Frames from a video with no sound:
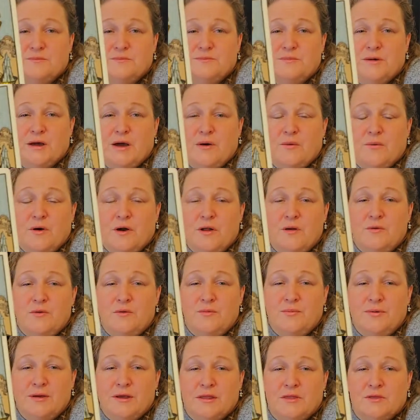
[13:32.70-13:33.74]
But when we
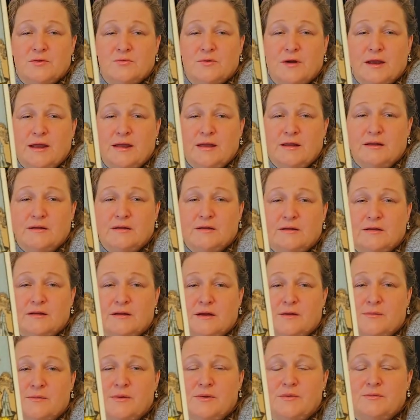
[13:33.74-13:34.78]
pick the right,
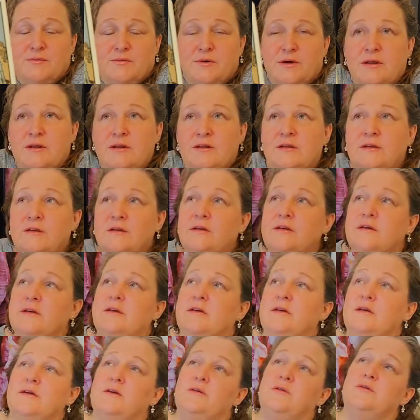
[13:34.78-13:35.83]
I mean, when
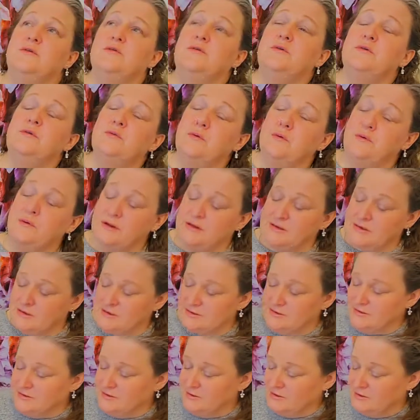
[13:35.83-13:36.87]
we won't
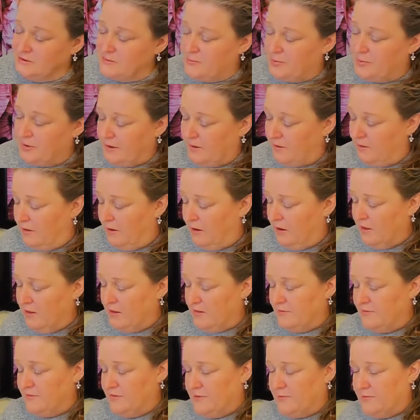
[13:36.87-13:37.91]
necessarily pick all
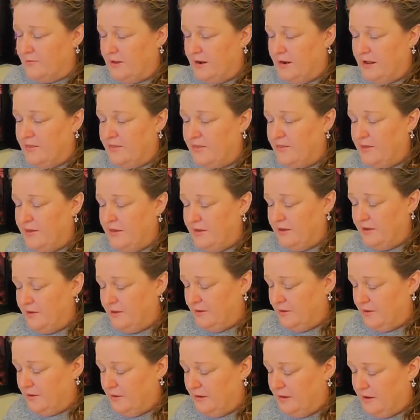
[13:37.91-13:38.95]
of them. And I
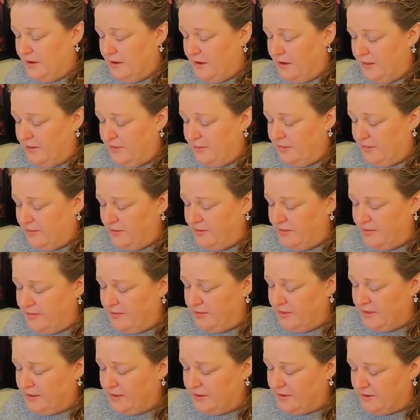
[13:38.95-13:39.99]
think
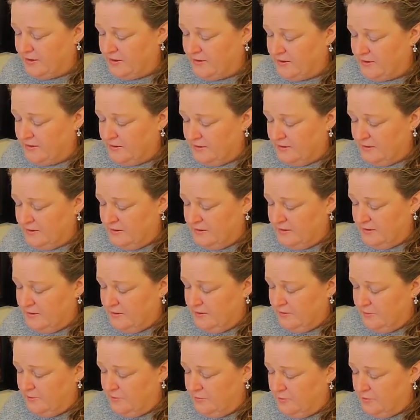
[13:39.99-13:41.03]
that
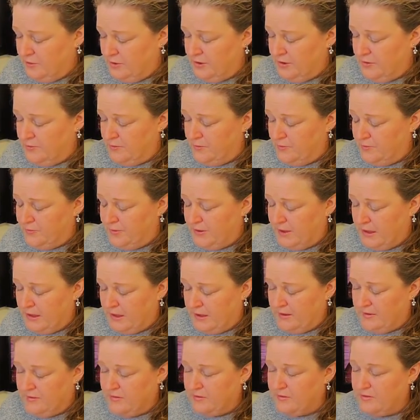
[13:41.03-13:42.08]
we will
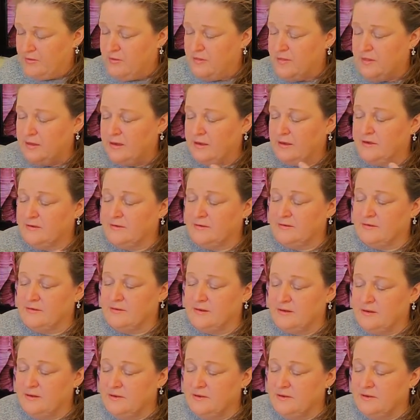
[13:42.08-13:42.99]
pick the things